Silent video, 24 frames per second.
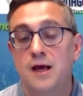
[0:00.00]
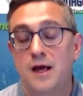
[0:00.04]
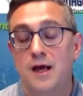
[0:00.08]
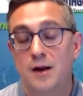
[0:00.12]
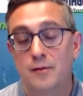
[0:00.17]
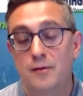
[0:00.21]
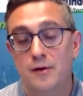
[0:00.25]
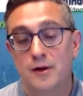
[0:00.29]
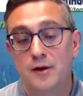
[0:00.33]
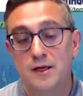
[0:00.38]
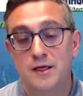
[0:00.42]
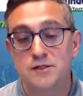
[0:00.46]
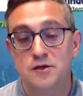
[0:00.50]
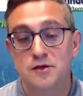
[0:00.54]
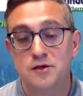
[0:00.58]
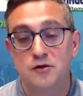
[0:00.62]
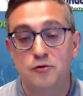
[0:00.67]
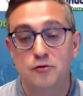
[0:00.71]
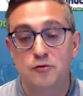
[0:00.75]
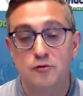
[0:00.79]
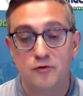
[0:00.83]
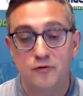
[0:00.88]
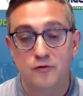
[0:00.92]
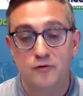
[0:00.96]
and I'm going to ask
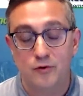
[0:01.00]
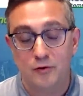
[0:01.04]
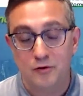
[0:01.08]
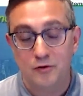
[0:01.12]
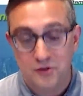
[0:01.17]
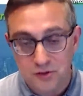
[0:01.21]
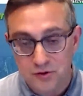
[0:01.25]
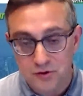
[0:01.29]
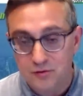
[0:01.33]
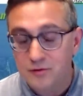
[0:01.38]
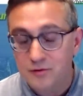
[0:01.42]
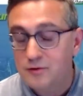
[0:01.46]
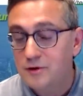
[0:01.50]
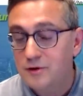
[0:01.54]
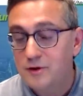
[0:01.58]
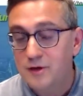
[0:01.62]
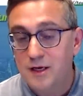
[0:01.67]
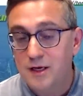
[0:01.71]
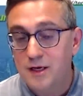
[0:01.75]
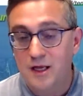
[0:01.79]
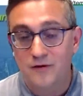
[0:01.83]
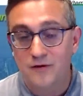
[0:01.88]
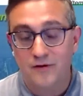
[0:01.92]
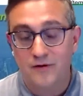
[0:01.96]
you who referred you,
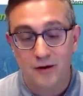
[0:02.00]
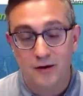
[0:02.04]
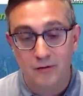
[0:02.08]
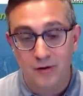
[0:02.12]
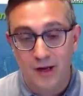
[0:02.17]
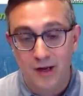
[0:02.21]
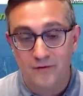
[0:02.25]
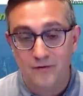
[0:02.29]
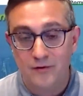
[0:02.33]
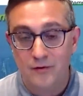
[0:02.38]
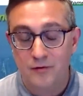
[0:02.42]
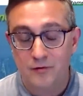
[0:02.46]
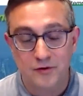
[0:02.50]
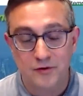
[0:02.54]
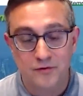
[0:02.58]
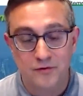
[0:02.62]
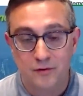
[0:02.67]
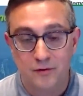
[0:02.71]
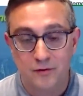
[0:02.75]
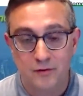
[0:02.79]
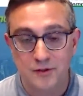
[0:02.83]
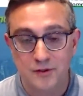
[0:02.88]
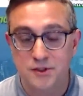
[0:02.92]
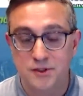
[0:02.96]
and if I don't have a good
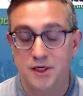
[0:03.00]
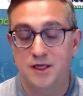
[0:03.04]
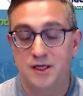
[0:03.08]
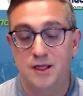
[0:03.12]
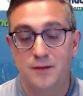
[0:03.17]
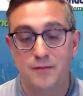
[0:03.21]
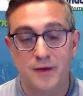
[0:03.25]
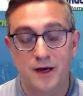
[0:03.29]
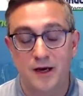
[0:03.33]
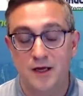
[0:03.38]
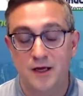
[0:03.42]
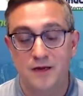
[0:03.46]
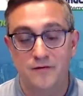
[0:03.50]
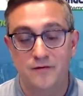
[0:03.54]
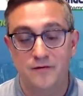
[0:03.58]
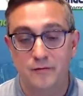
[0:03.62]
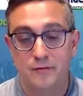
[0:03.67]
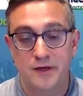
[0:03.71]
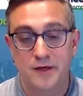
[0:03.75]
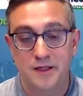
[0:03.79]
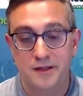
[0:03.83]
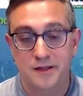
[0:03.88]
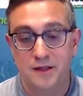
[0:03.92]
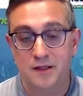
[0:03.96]
referral chain, I'm not going to
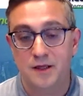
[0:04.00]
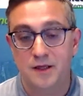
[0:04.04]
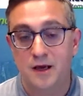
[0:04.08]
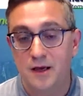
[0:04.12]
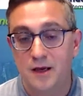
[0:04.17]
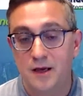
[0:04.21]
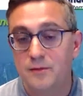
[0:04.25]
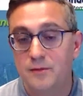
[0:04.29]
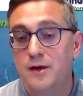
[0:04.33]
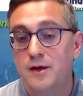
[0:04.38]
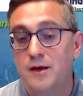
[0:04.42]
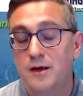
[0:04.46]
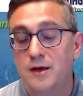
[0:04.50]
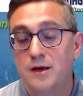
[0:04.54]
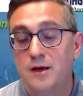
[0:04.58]
even waste the time.